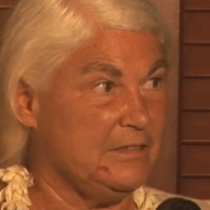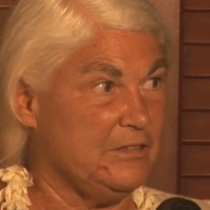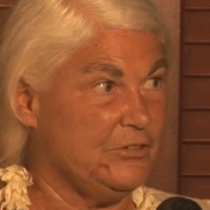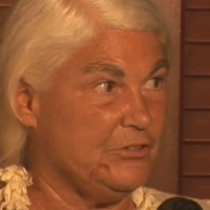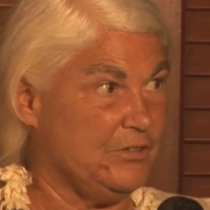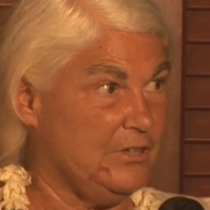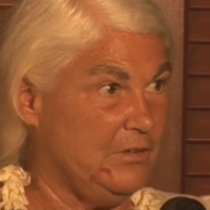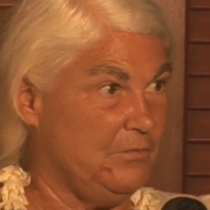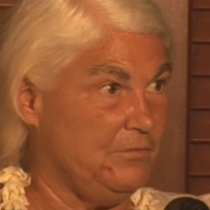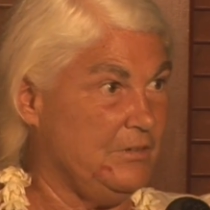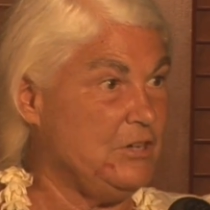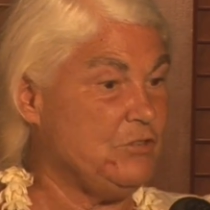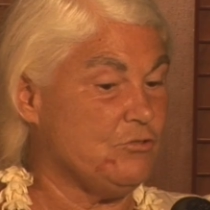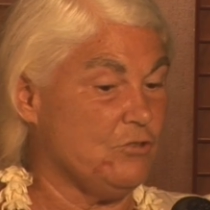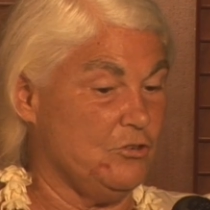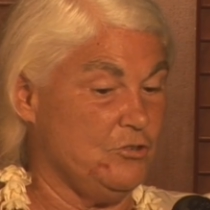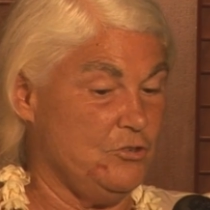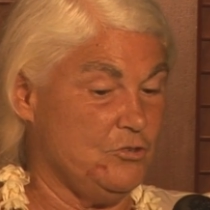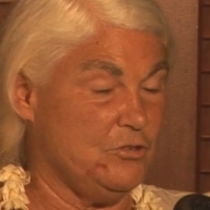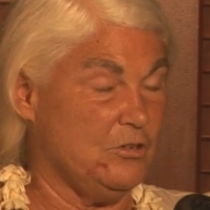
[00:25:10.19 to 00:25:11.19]
this is in
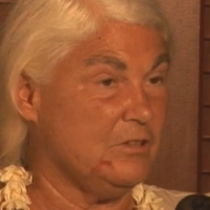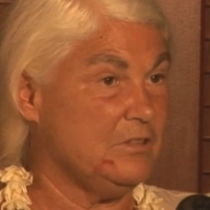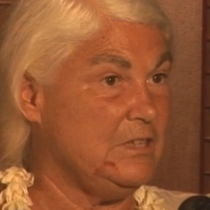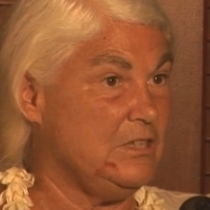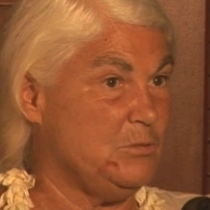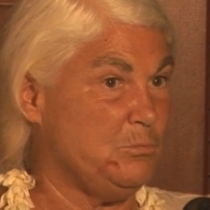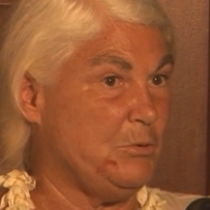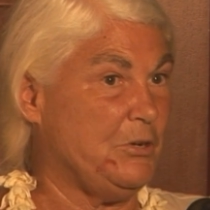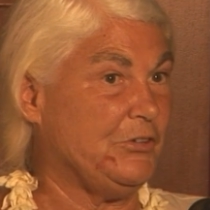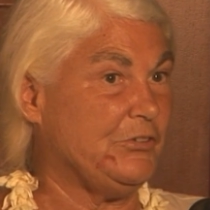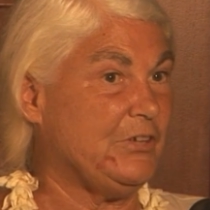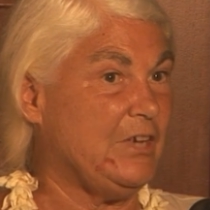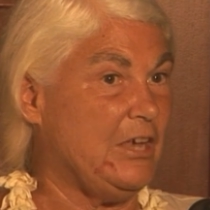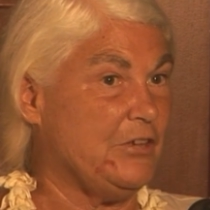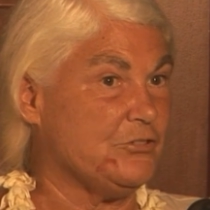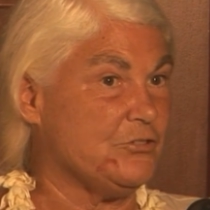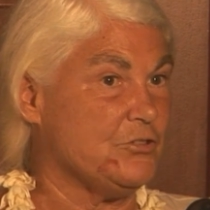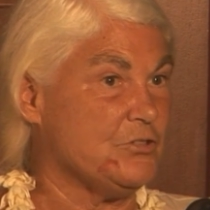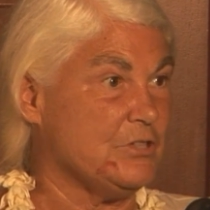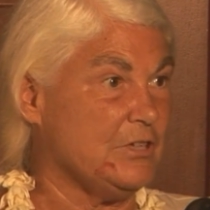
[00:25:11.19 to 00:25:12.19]
vitro, you took these breast
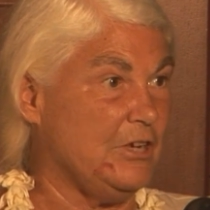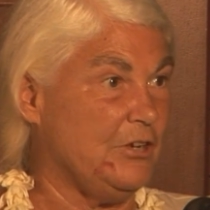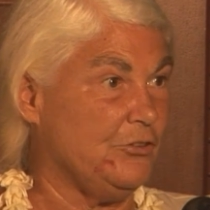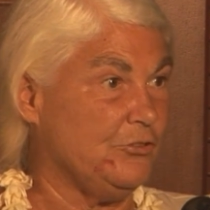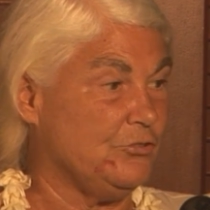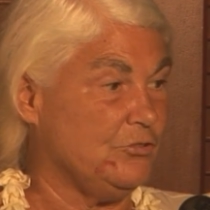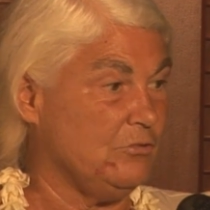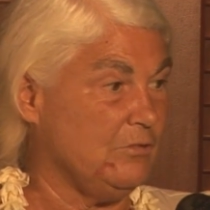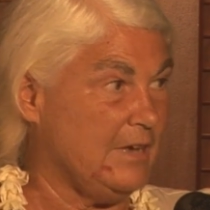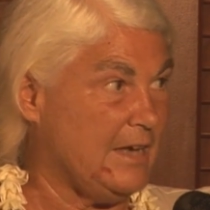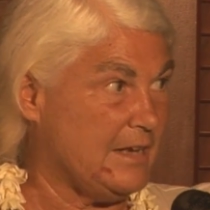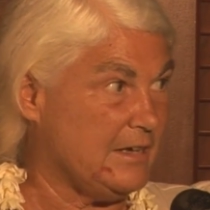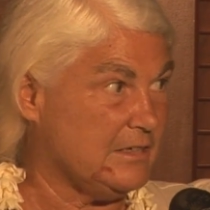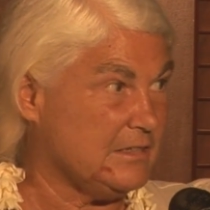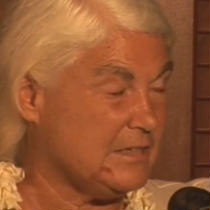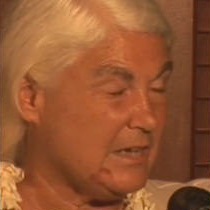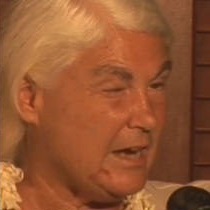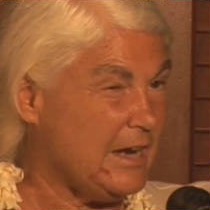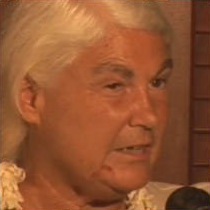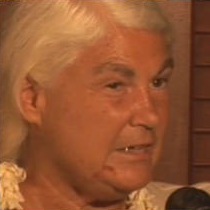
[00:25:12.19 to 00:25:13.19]
cancer cells, you added
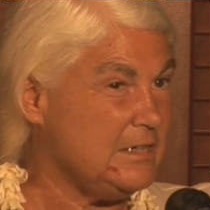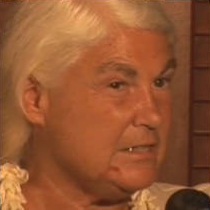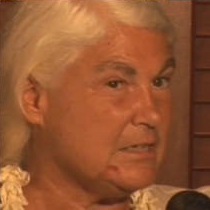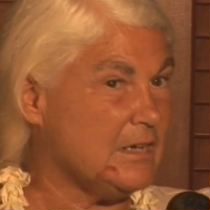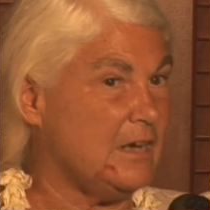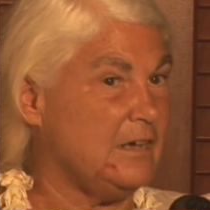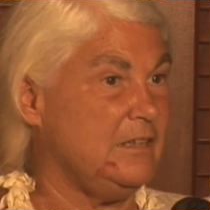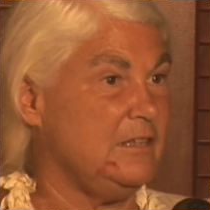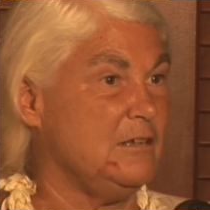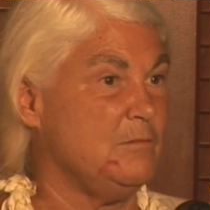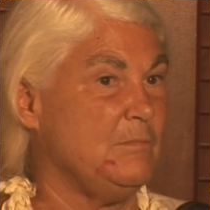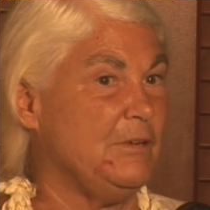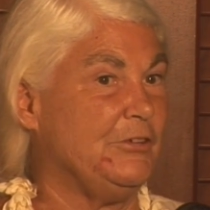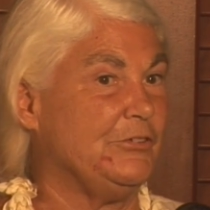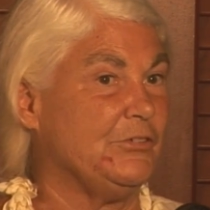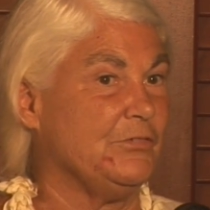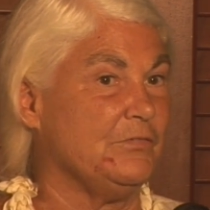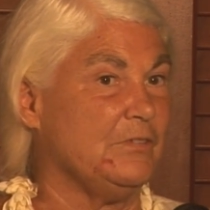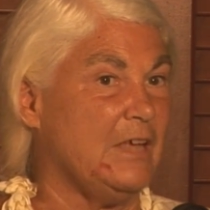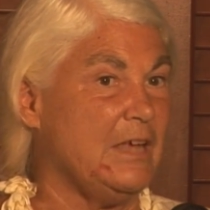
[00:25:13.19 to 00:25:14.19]
tiny, tiny
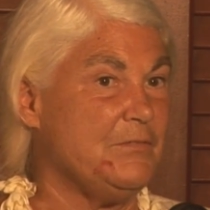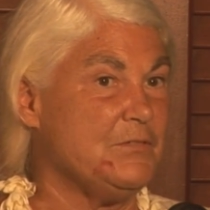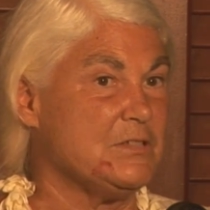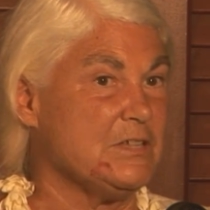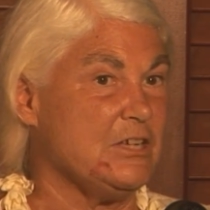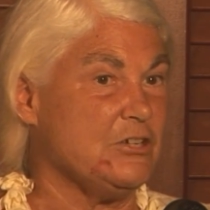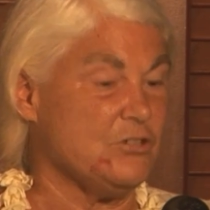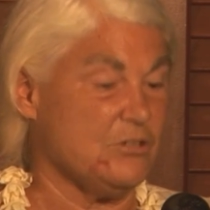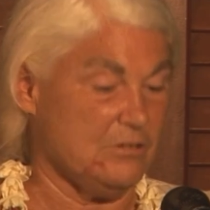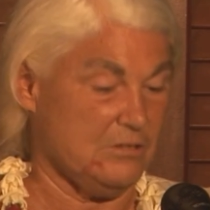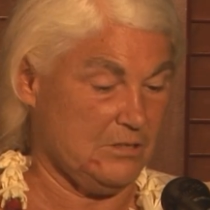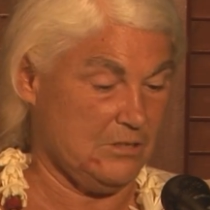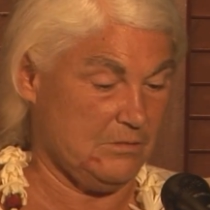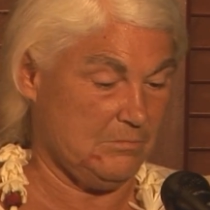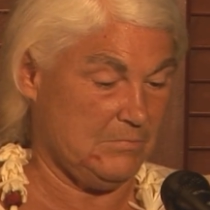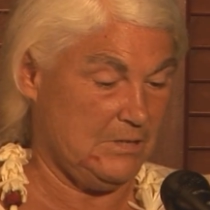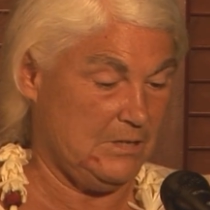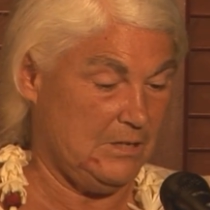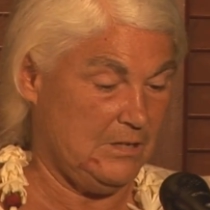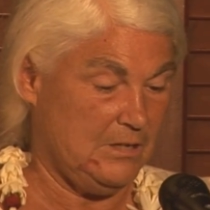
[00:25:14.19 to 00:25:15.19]
amounts of glyphosate to them,
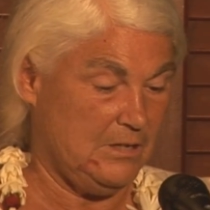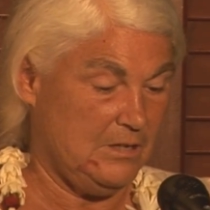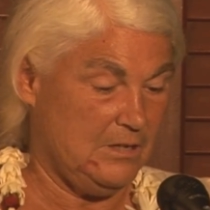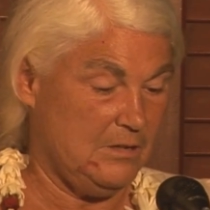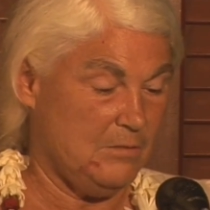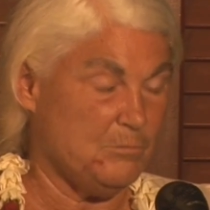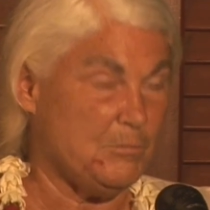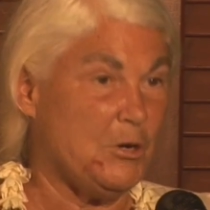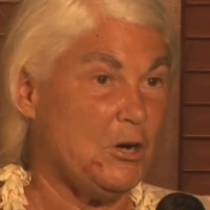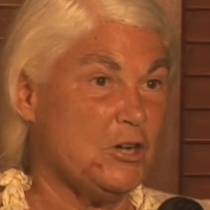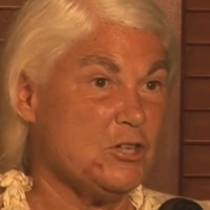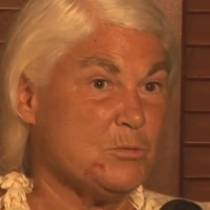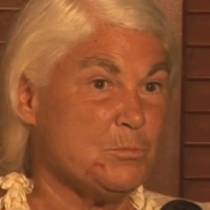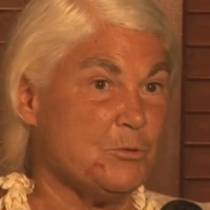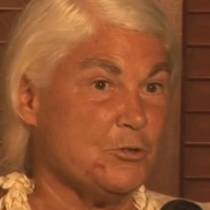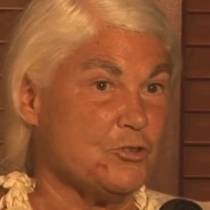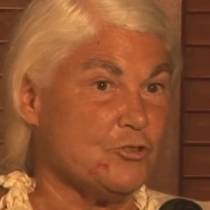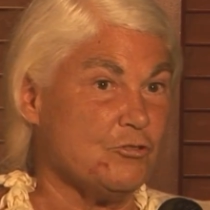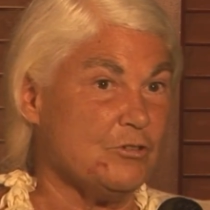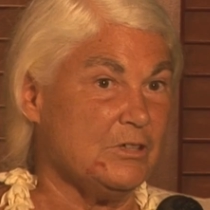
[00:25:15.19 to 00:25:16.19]
parts
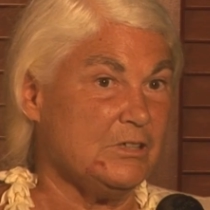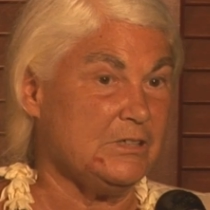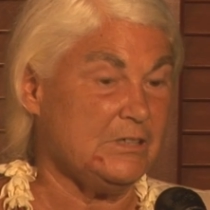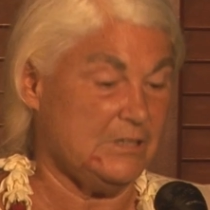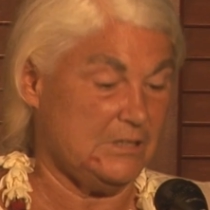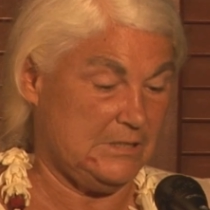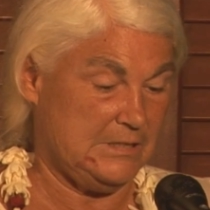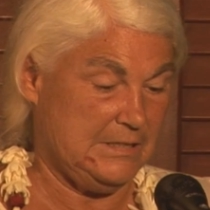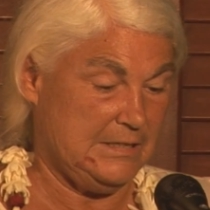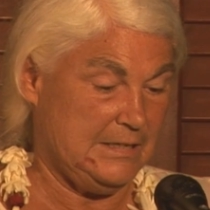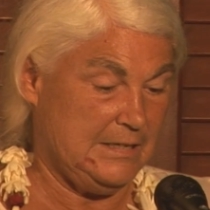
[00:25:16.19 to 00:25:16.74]
per trillion,